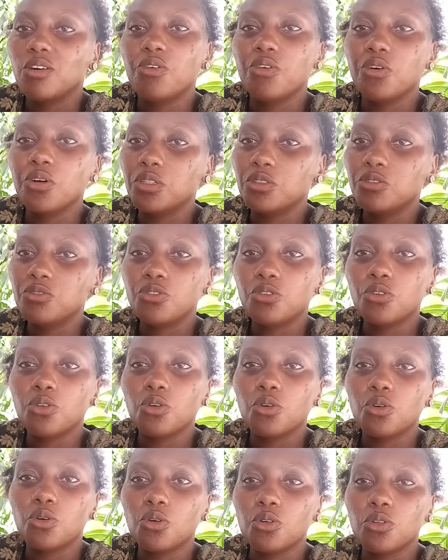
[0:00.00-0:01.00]
going
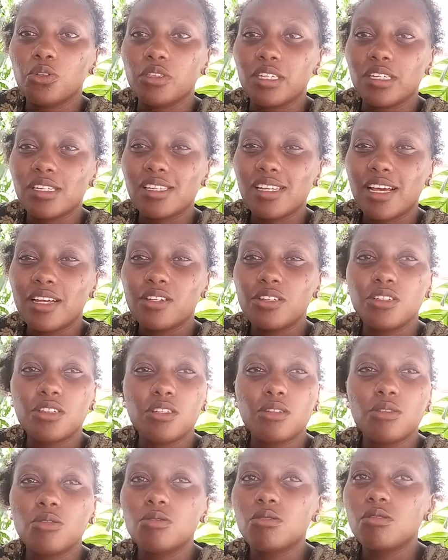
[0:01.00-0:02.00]
for the sand
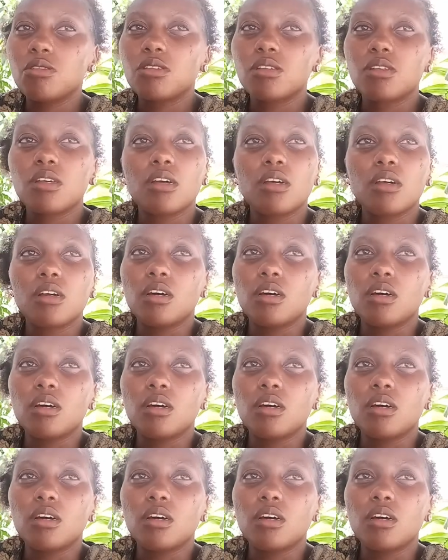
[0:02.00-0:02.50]
dunes,